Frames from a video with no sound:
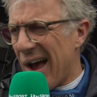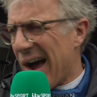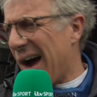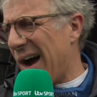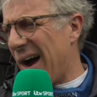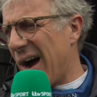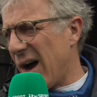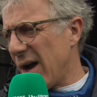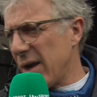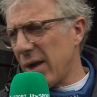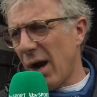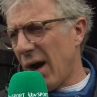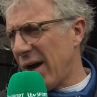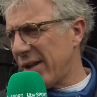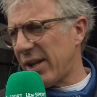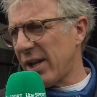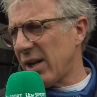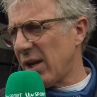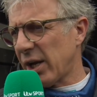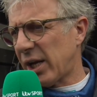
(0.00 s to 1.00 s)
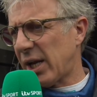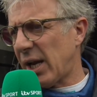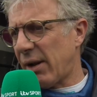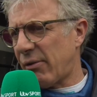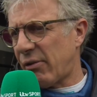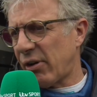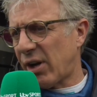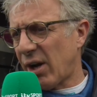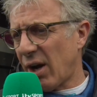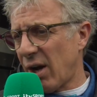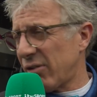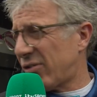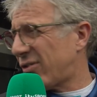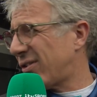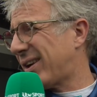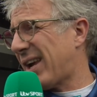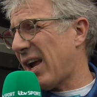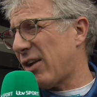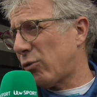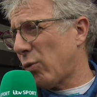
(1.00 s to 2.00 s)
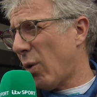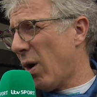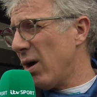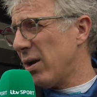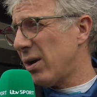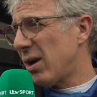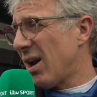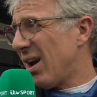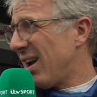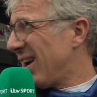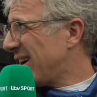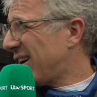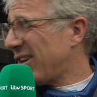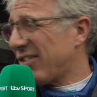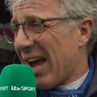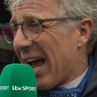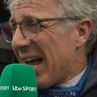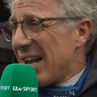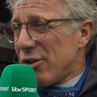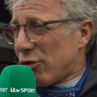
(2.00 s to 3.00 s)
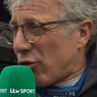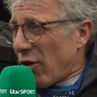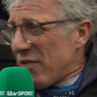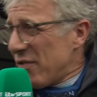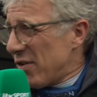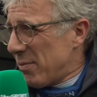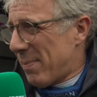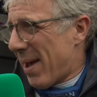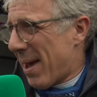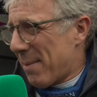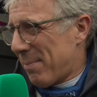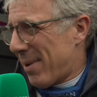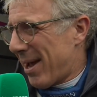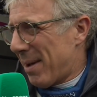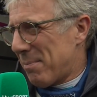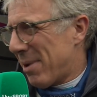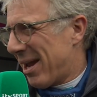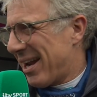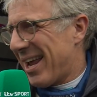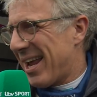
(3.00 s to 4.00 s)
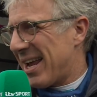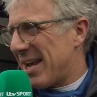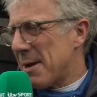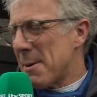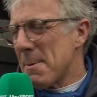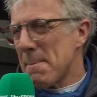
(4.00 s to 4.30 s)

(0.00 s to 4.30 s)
I didn't like electric cars. Guess why? Because I hadn't driven many.